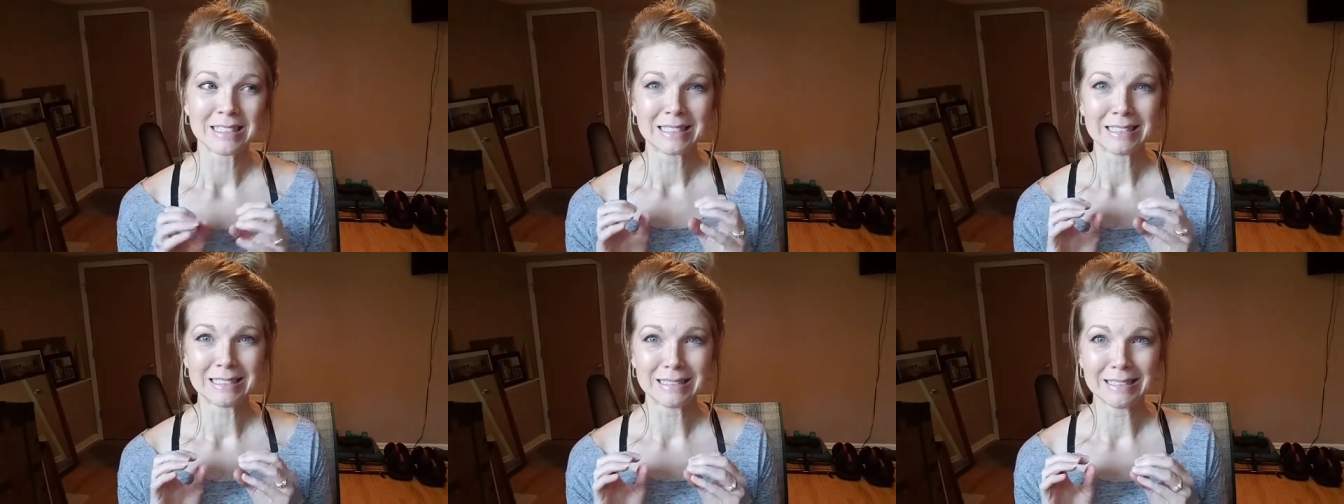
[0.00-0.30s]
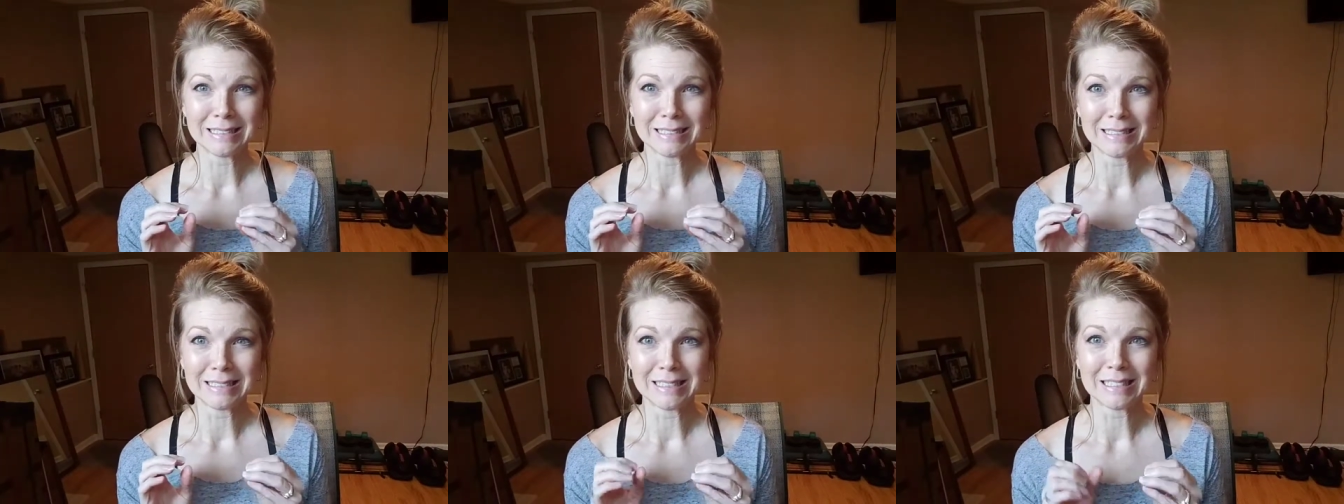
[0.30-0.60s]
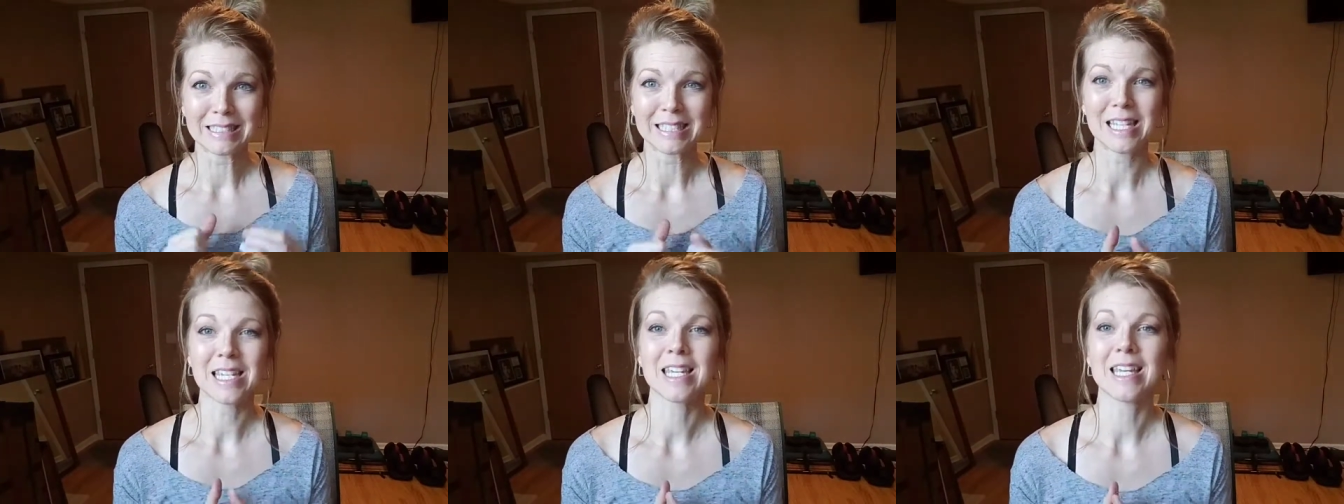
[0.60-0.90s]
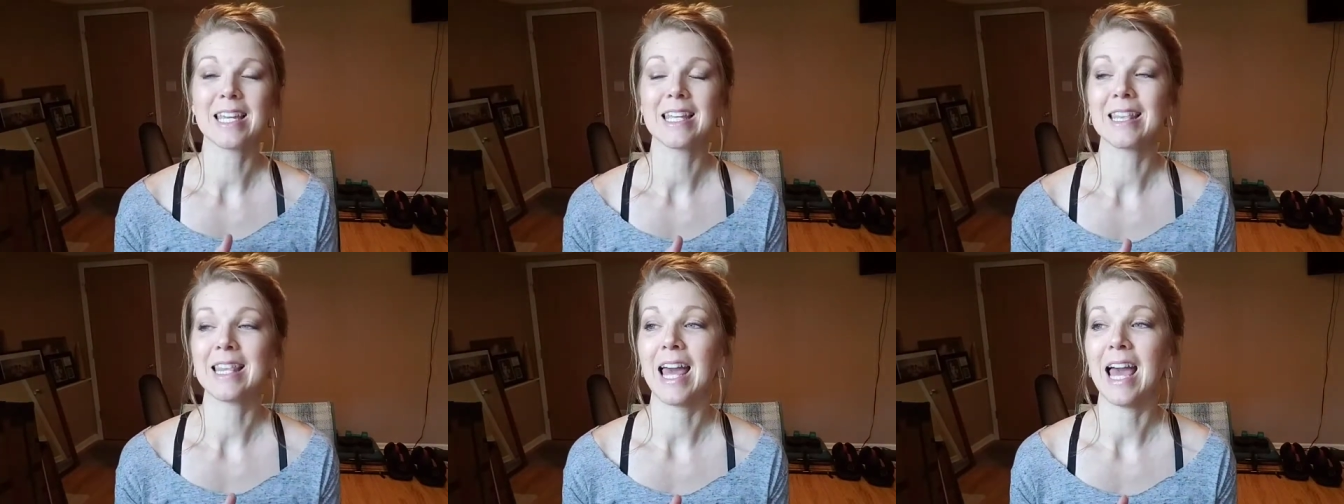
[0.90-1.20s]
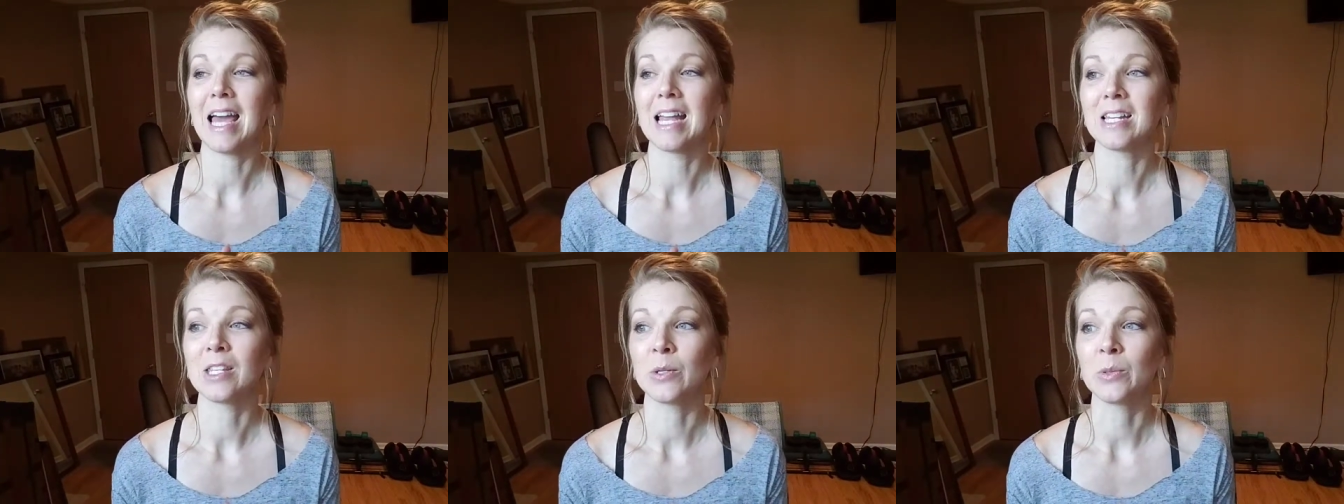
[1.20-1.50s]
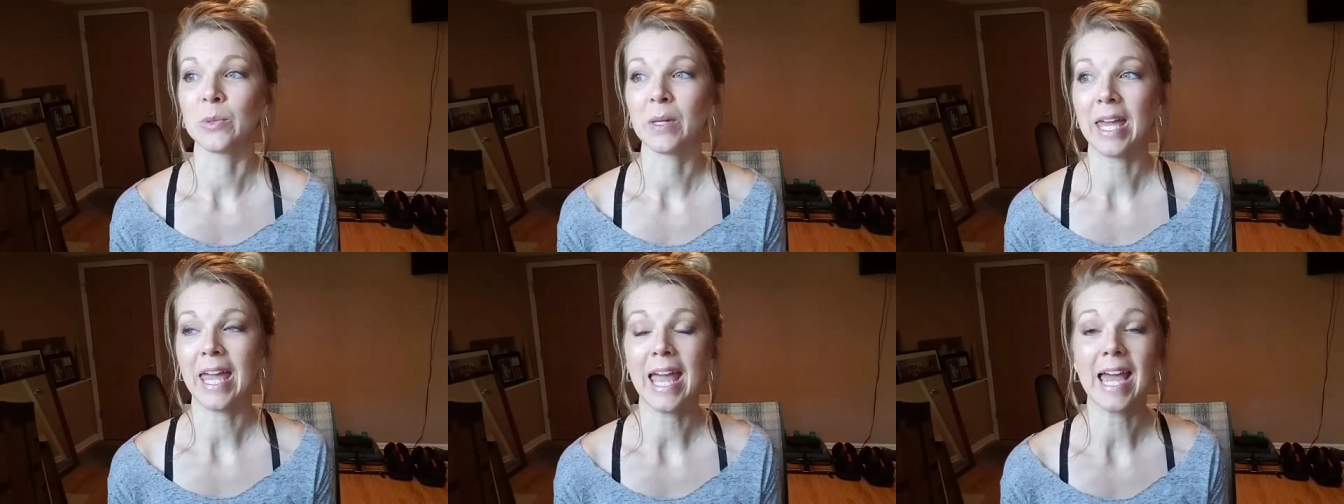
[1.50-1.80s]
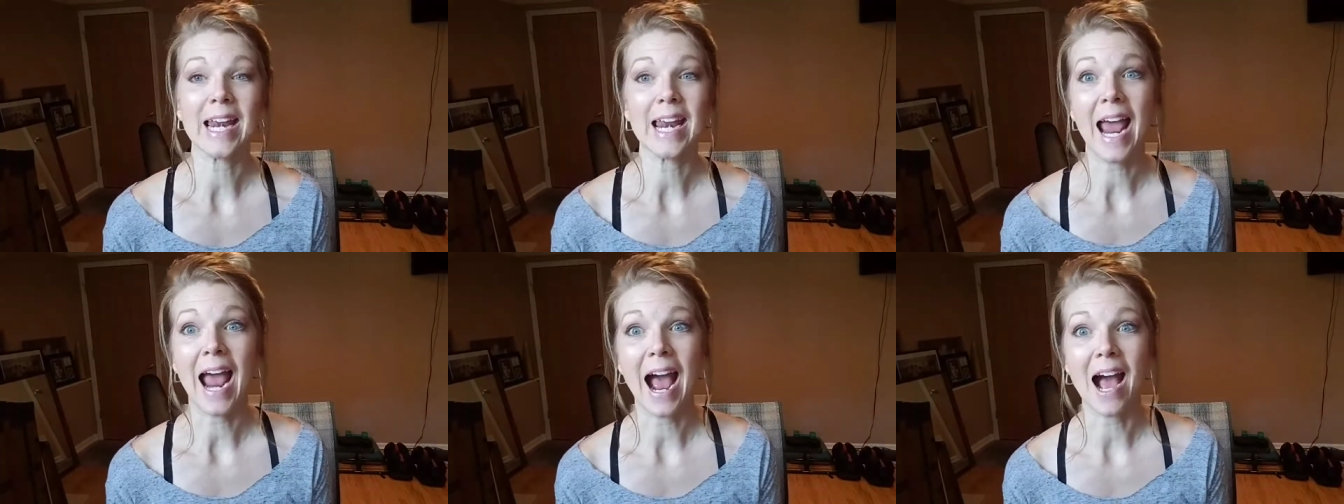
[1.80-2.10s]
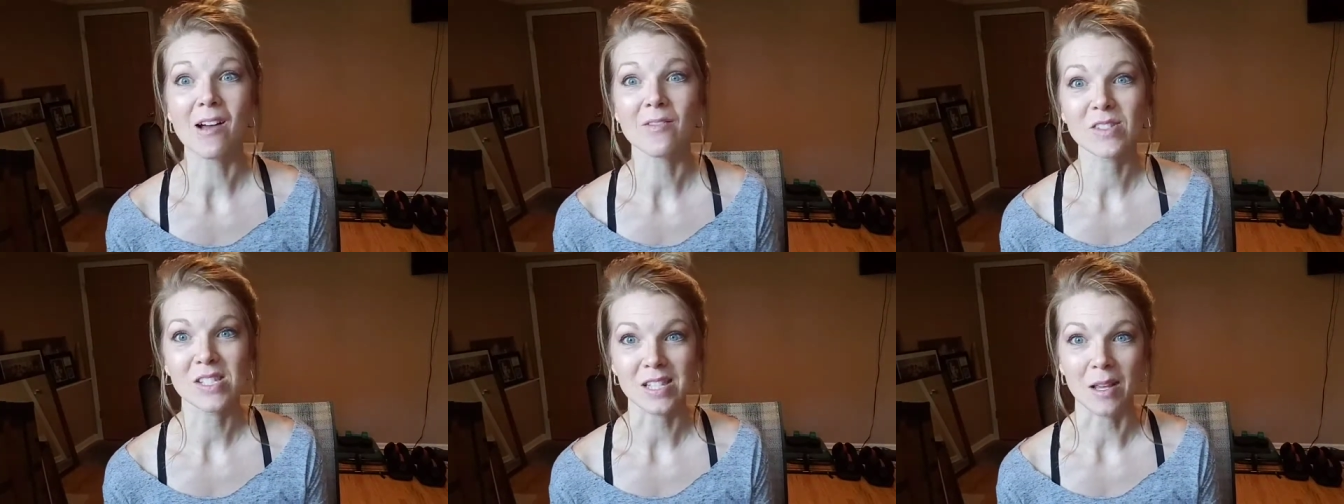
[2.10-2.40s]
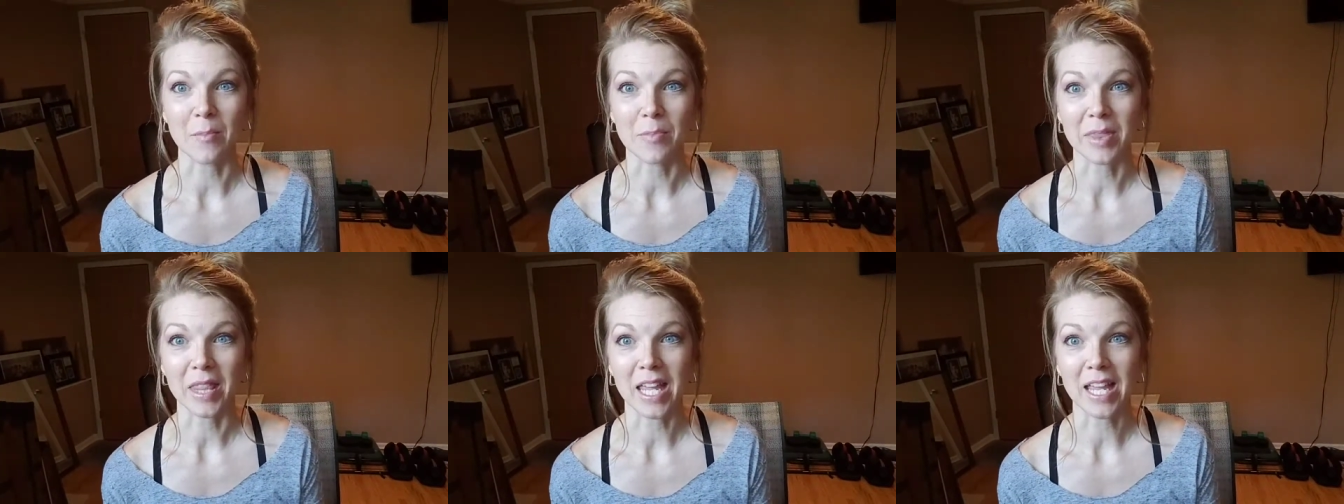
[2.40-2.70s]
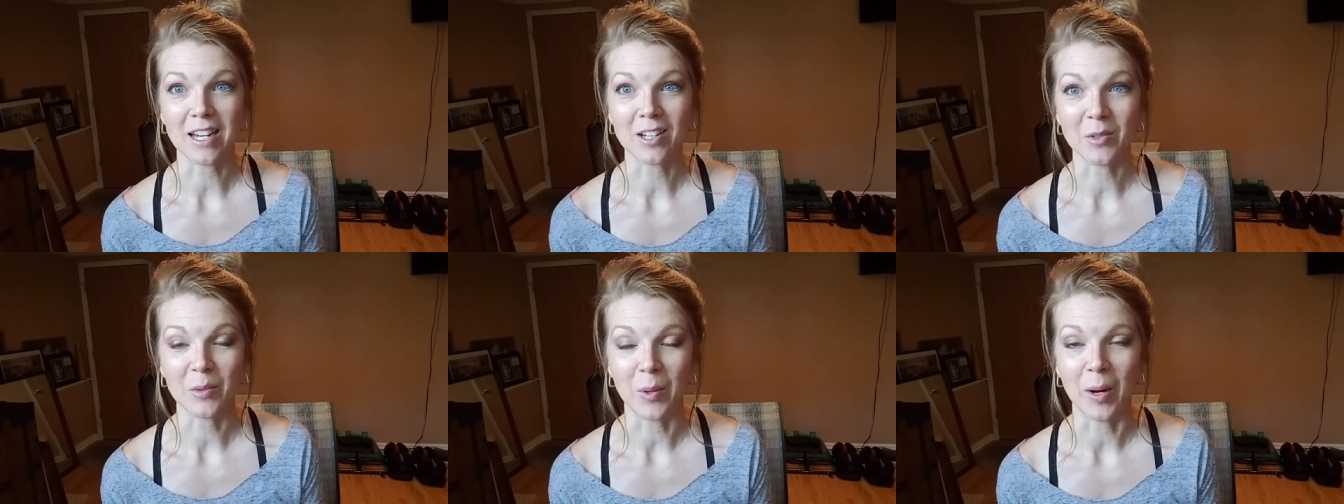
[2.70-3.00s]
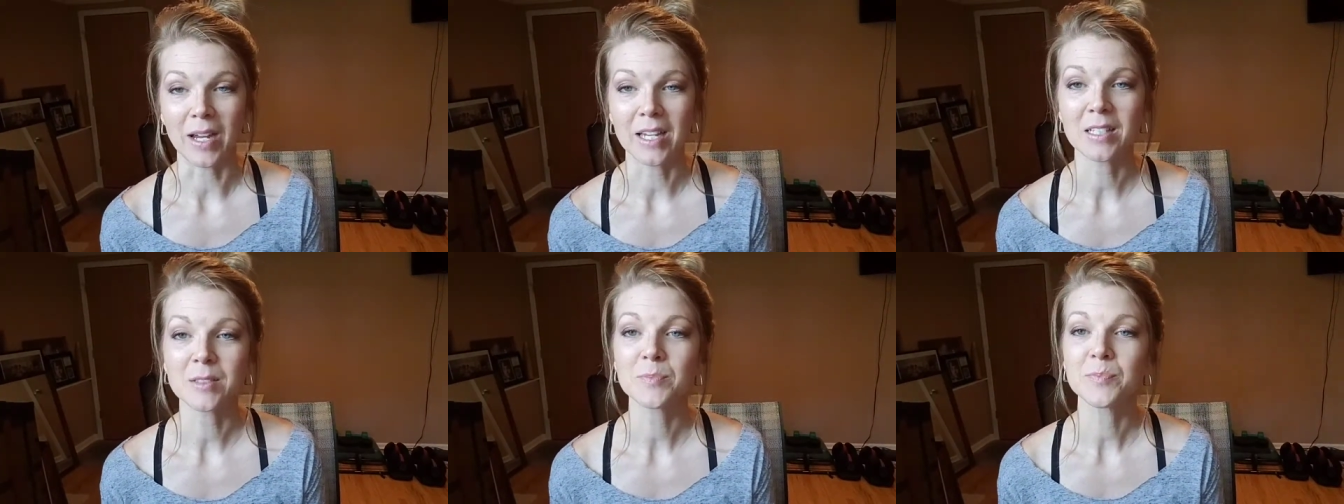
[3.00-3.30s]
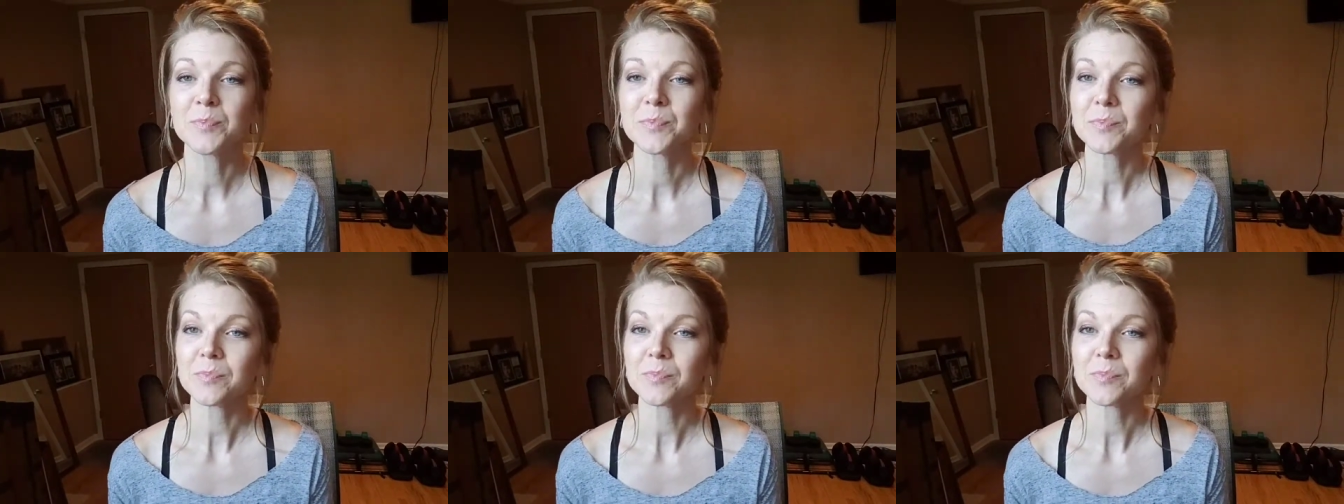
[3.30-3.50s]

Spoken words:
thinking that you can't have something, right?